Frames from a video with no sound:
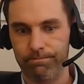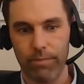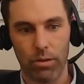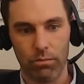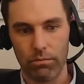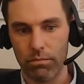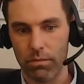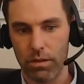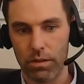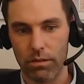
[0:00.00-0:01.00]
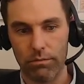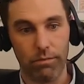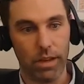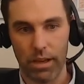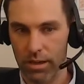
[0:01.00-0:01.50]
you know,
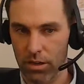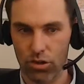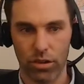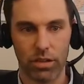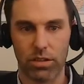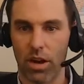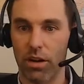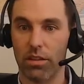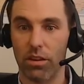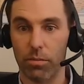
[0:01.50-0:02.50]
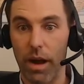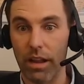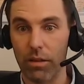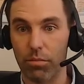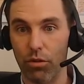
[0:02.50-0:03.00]
initially start their
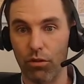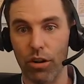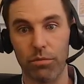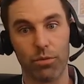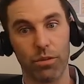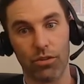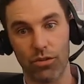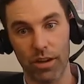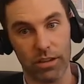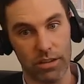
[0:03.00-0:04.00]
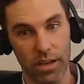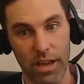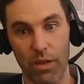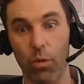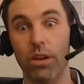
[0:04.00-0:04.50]
pilot programs when they're trying to say,
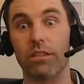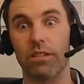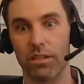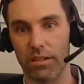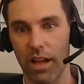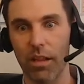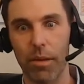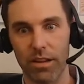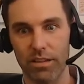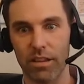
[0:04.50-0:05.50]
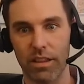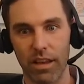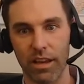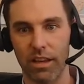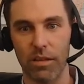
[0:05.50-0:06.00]
hey, what is this telemedicine
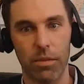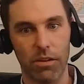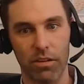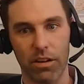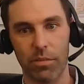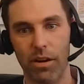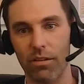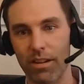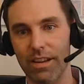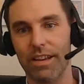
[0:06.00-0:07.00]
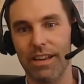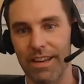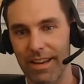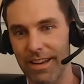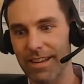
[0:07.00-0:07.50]
thing I keep hearing about?
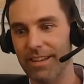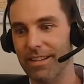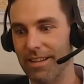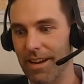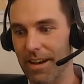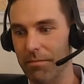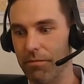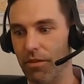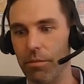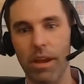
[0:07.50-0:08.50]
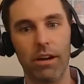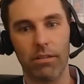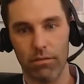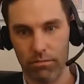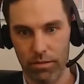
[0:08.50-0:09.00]
And from
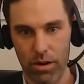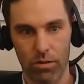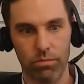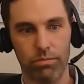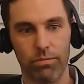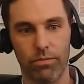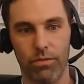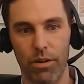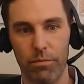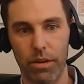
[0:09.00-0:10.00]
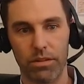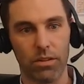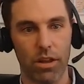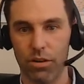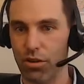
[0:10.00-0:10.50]
there, from it's a
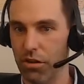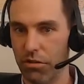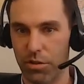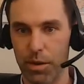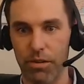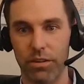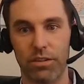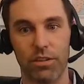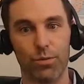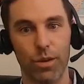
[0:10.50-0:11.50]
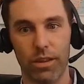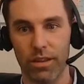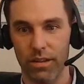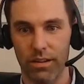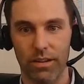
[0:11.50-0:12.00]
lot of shared experiences
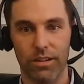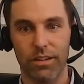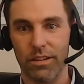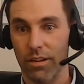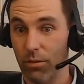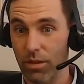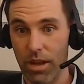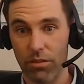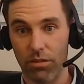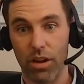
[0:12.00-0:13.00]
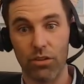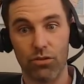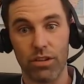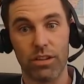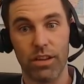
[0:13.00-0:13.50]
with other
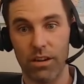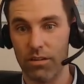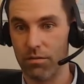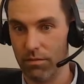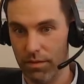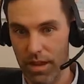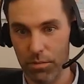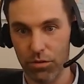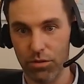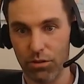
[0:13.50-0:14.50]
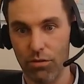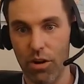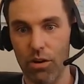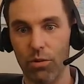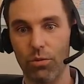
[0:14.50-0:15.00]
countries, and they're able to
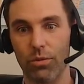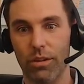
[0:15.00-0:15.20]
grow.